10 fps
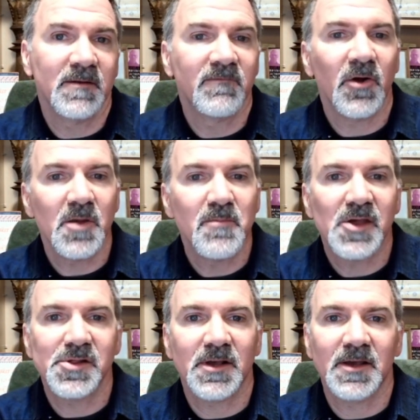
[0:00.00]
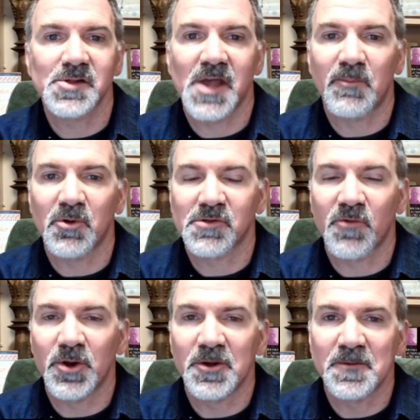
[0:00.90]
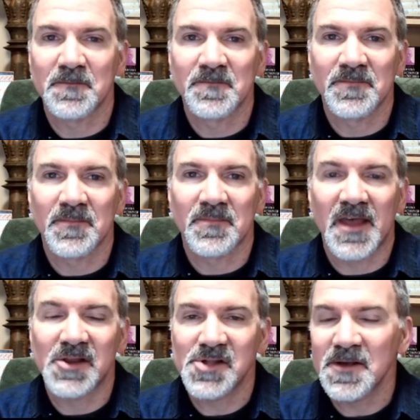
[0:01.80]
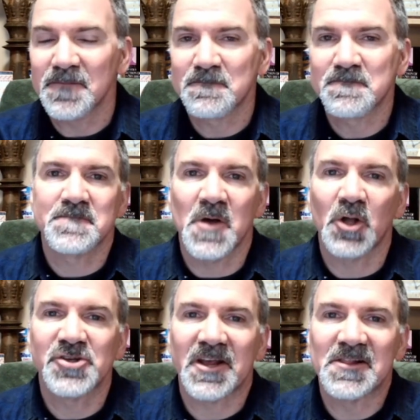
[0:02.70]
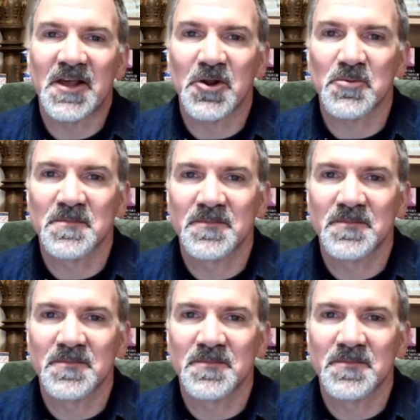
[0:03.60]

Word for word: very basic examples for you. That's it. I'll check you later.